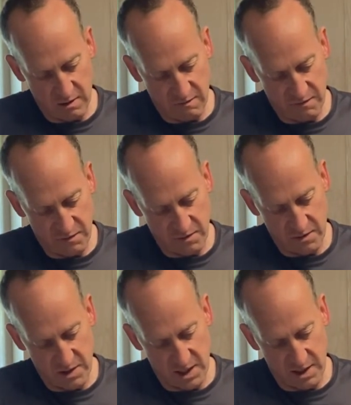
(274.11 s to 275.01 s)

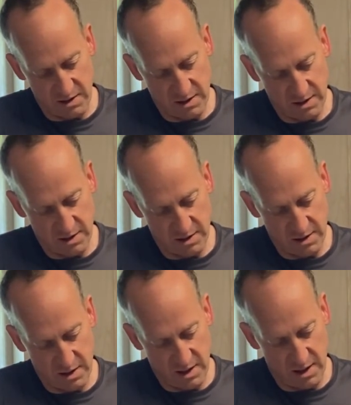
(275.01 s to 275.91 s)
4 ounce,
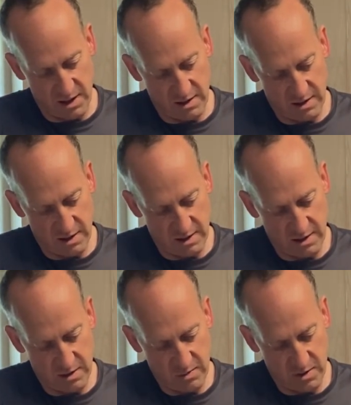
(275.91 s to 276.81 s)
8,
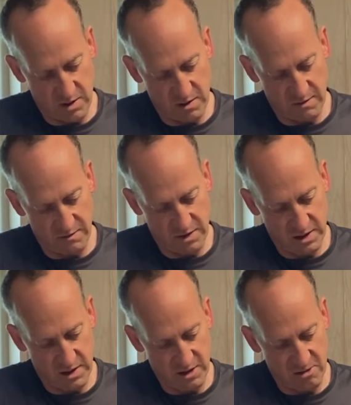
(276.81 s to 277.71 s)
12,
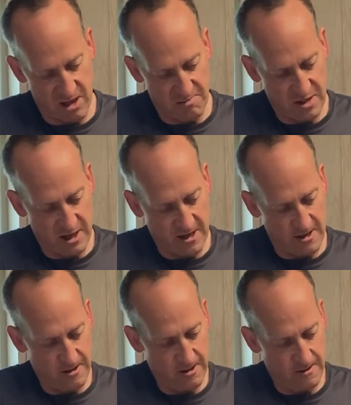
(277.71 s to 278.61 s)
16. There's about a
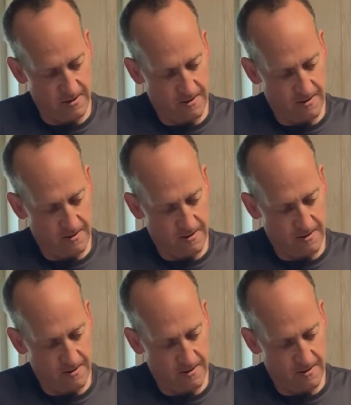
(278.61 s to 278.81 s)
pound.